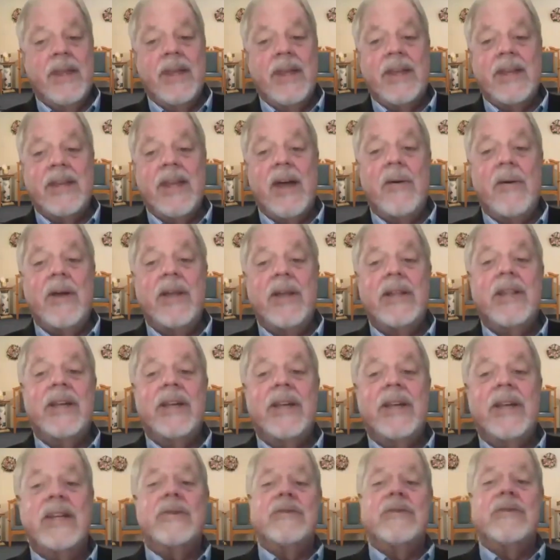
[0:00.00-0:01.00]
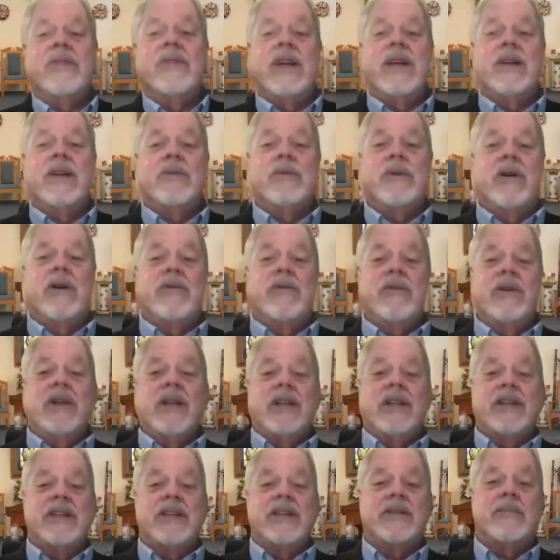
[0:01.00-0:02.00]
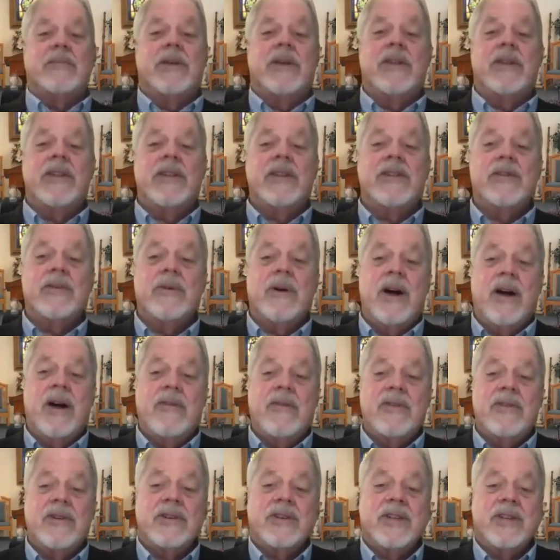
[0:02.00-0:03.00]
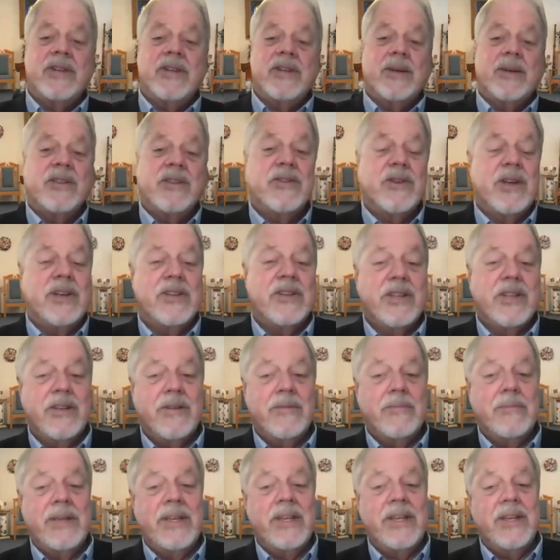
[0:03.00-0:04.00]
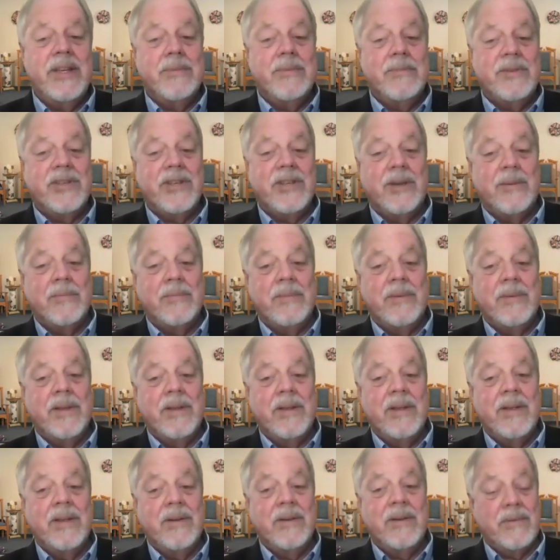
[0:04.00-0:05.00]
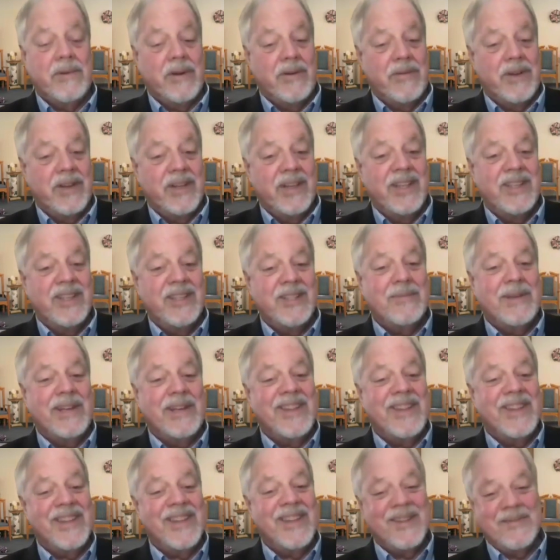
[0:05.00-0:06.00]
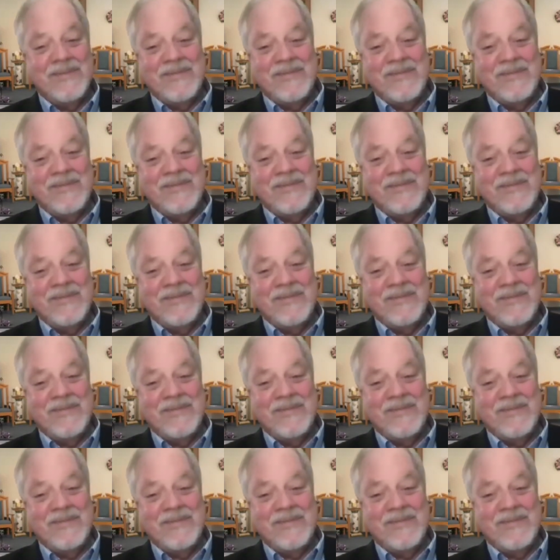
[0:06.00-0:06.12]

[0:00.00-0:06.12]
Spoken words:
And now I'd like to invite Reverend Elizabeth to offer a demonstration of mediumship. Reverend Elizabeth.